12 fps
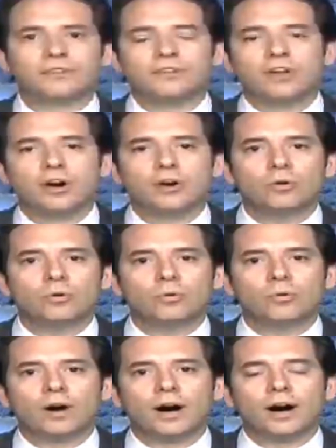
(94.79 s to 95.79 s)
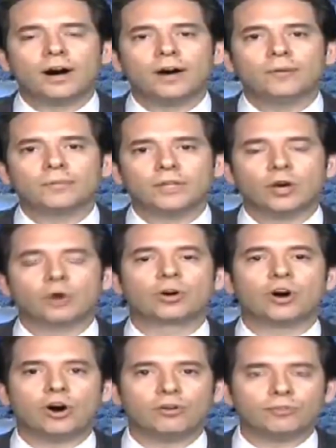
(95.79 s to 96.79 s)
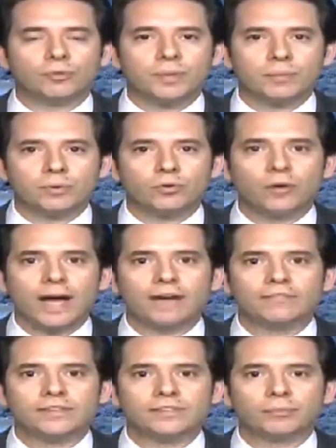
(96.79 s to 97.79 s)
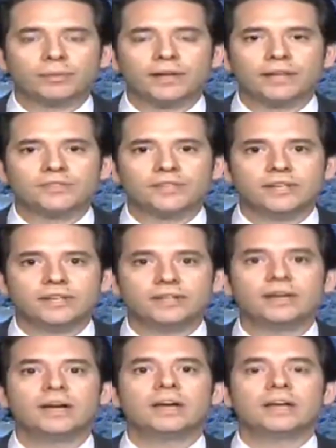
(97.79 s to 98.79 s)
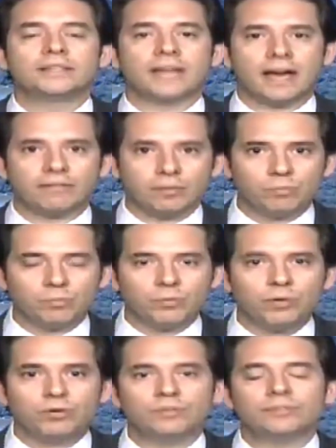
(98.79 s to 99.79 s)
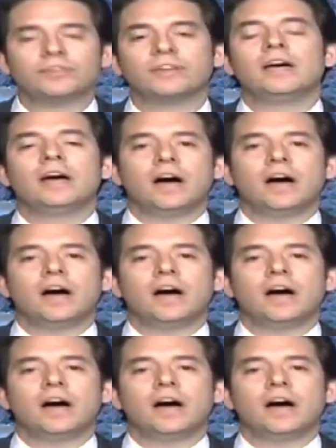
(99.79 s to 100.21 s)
no, call for people who have these implants in to have them removed.